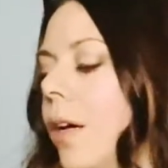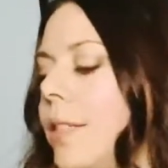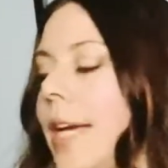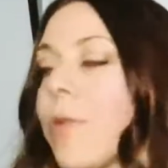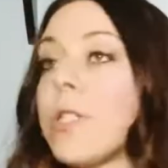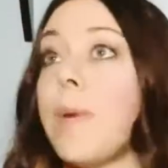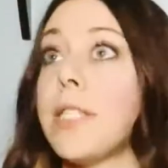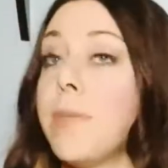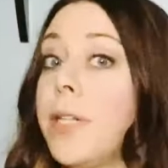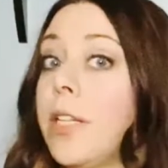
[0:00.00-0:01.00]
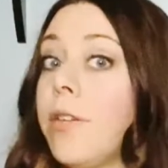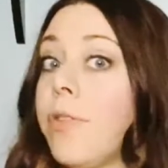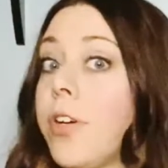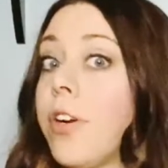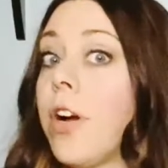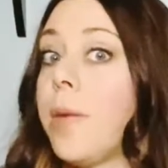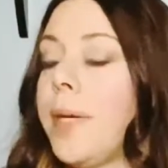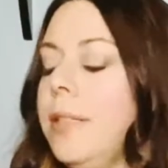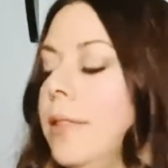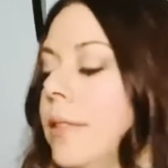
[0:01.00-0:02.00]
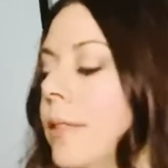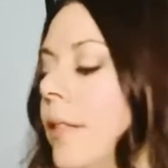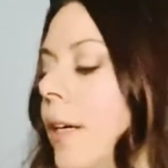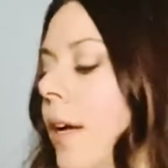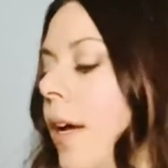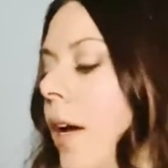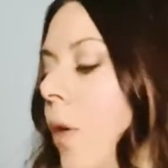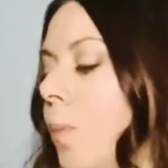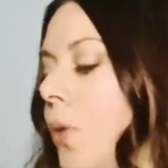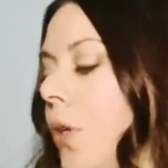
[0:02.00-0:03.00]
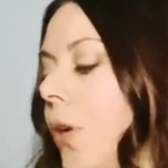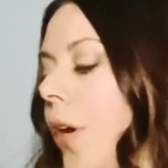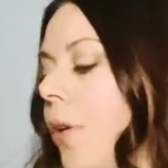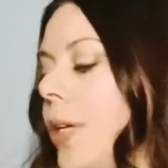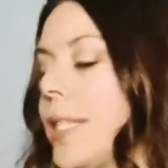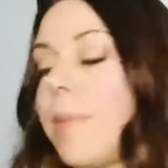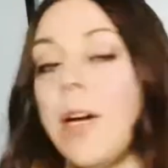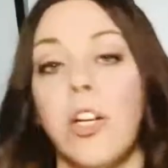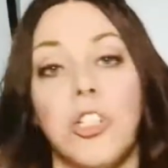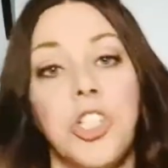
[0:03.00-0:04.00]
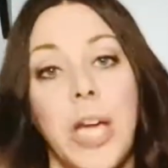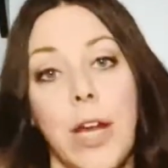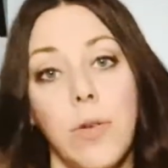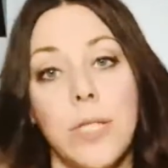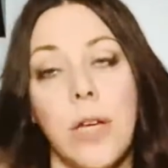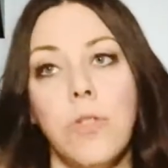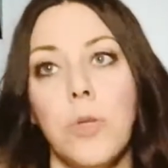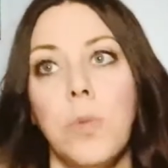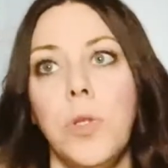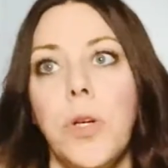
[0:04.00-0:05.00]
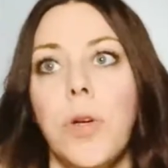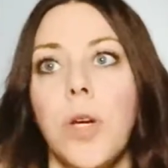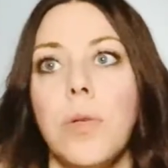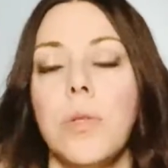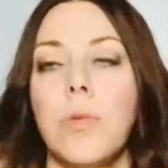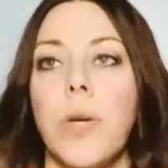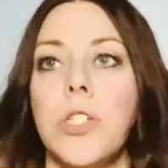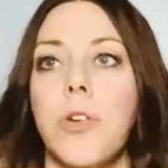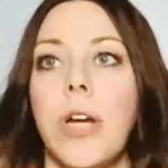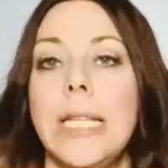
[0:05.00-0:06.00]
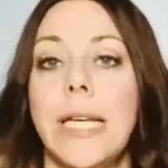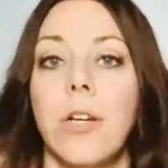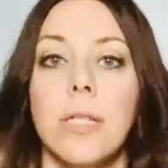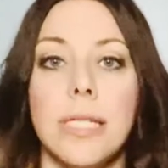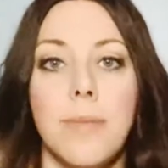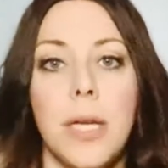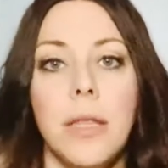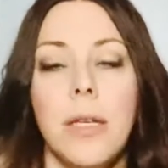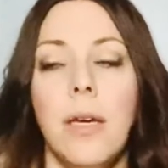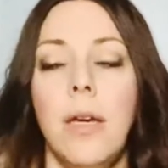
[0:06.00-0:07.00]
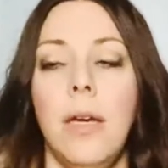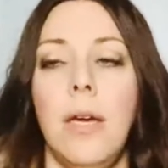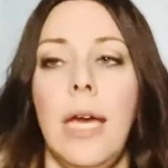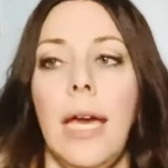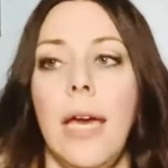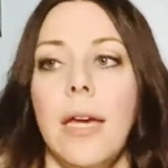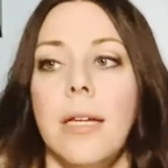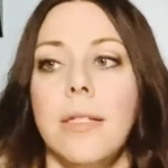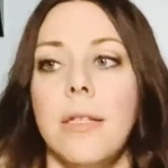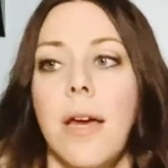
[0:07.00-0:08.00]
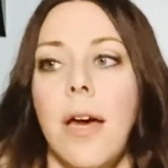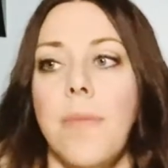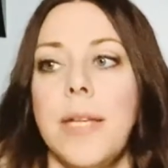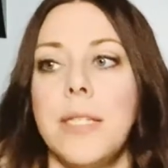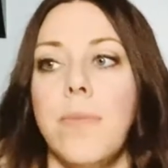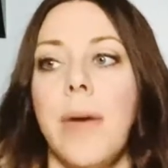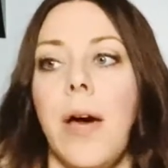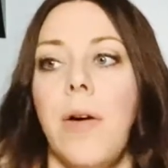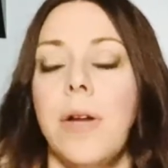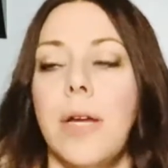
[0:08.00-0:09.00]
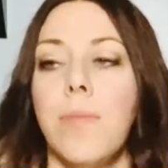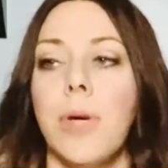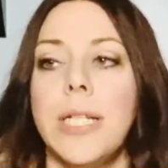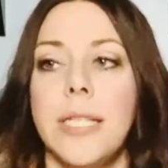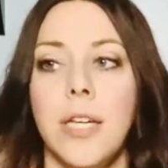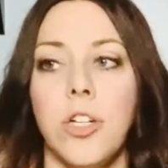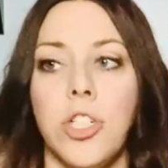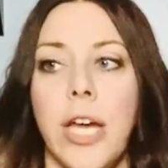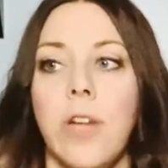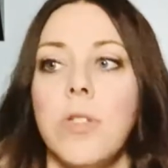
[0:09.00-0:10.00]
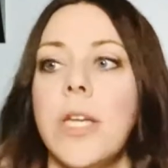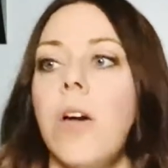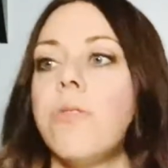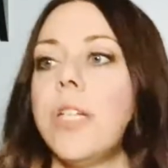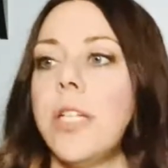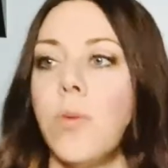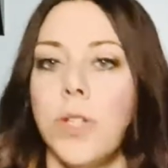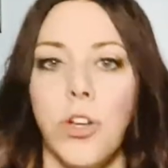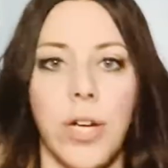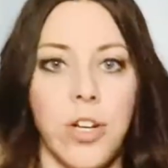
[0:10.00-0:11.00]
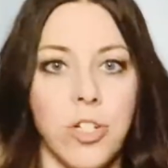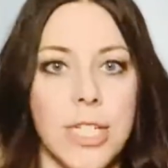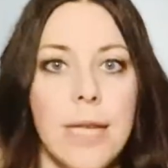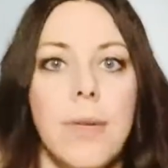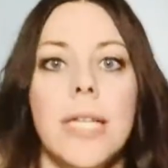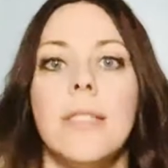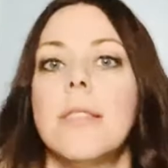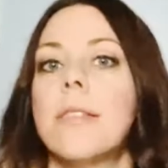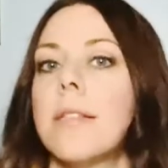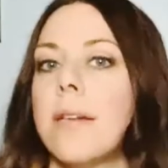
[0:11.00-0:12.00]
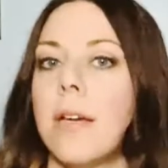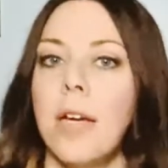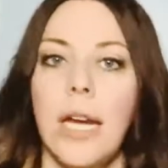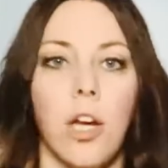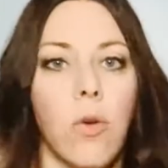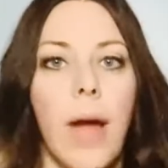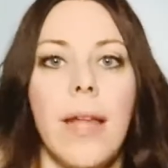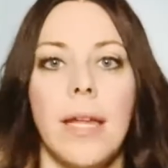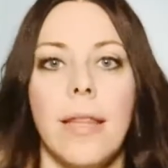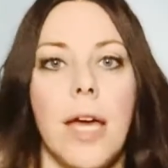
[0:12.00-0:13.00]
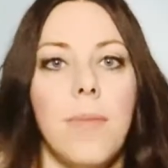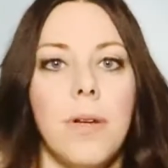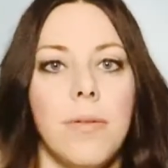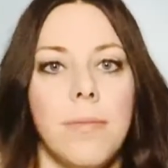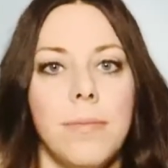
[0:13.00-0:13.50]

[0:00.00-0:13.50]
Take responsibility for your karma. Pluto is about your shadow self. So Pluto goes retrograde later this month, and that's about embracing your shadow self, dealing with your inner demons, kind of corralling them and